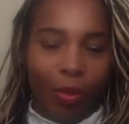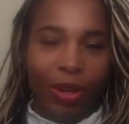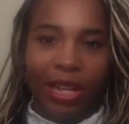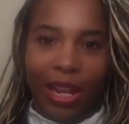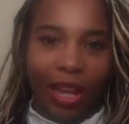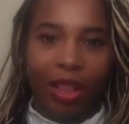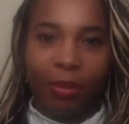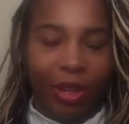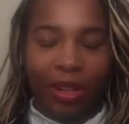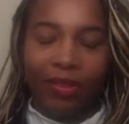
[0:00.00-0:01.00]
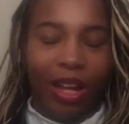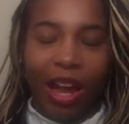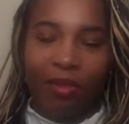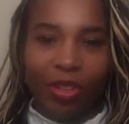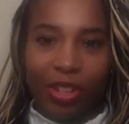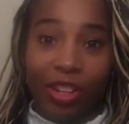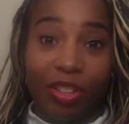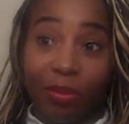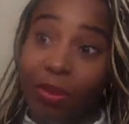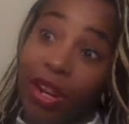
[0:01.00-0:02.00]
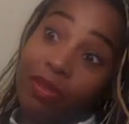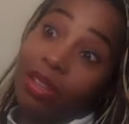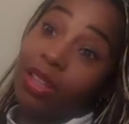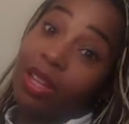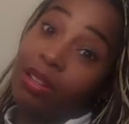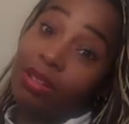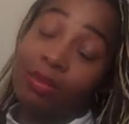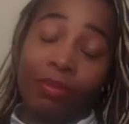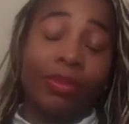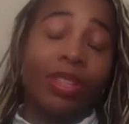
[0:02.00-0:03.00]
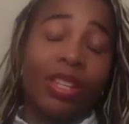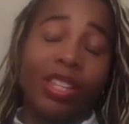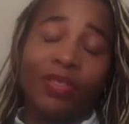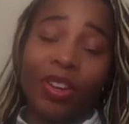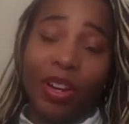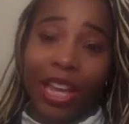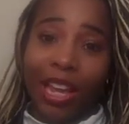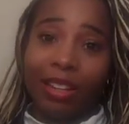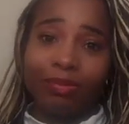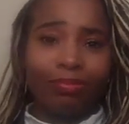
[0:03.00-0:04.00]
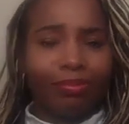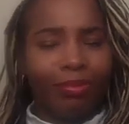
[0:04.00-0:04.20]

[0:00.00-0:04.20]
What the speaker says: with that element of the conversation, but everything else is fair game.